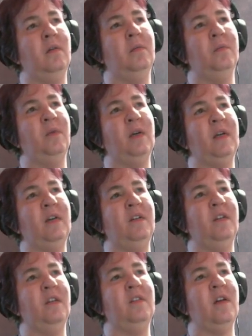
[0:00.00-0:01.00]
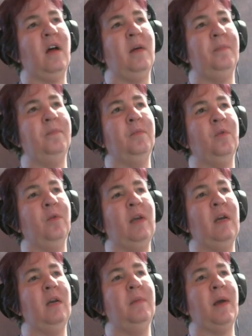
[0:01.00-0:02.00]
Bring it to the top.
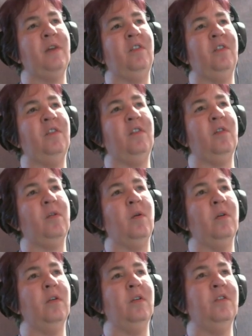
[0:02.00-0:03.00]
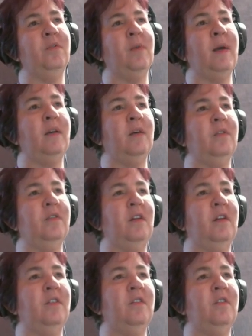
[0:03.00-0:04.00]
Green matches the corners. Red goes in
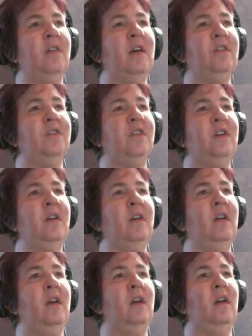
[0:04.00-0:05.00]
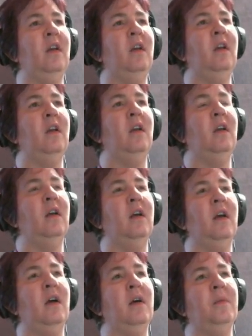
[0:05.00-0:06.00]
this direction.
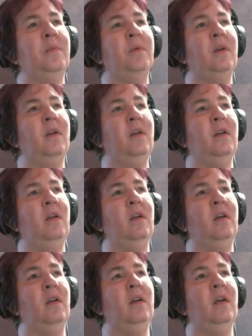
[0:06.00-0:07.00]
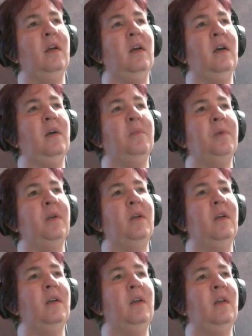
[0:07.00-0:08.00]
Up, up,
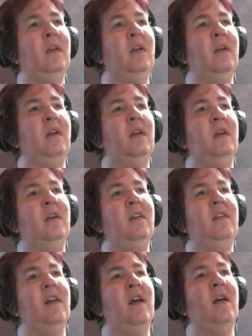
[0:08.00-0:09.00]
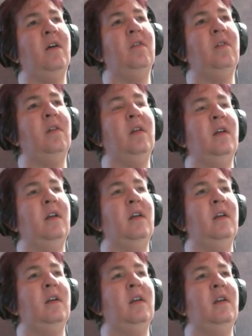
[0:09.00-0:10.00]
down,
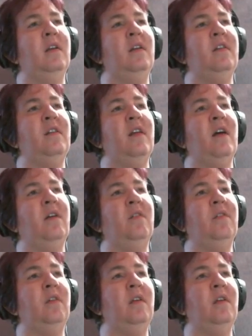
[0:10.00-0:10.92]
down.